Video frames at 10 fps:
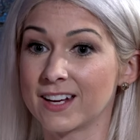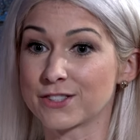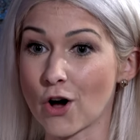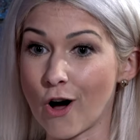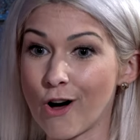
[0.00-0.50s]

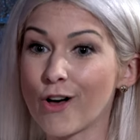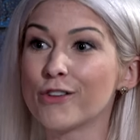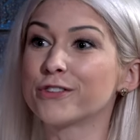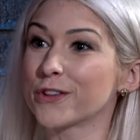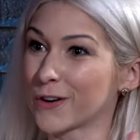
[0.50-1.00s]
it's
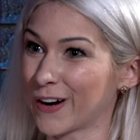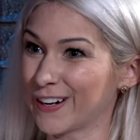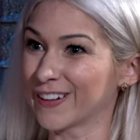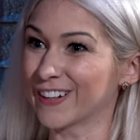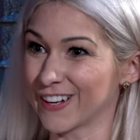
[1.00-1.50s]
all for the
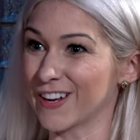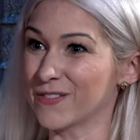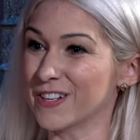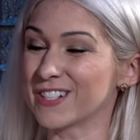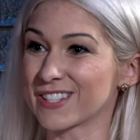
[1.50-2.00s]
greater good.
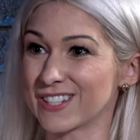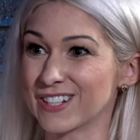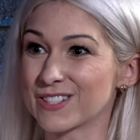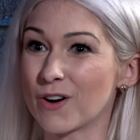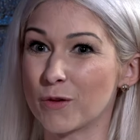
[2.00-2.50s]
We just
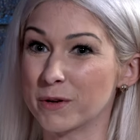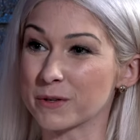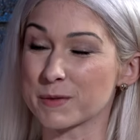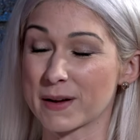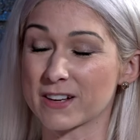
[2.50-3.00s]
need to all be
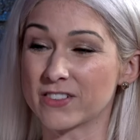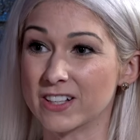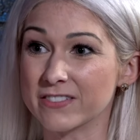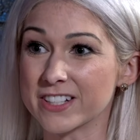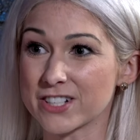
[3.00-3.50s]

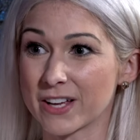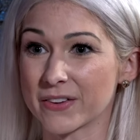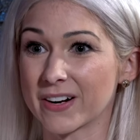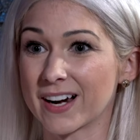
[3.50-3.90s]
respectful of each other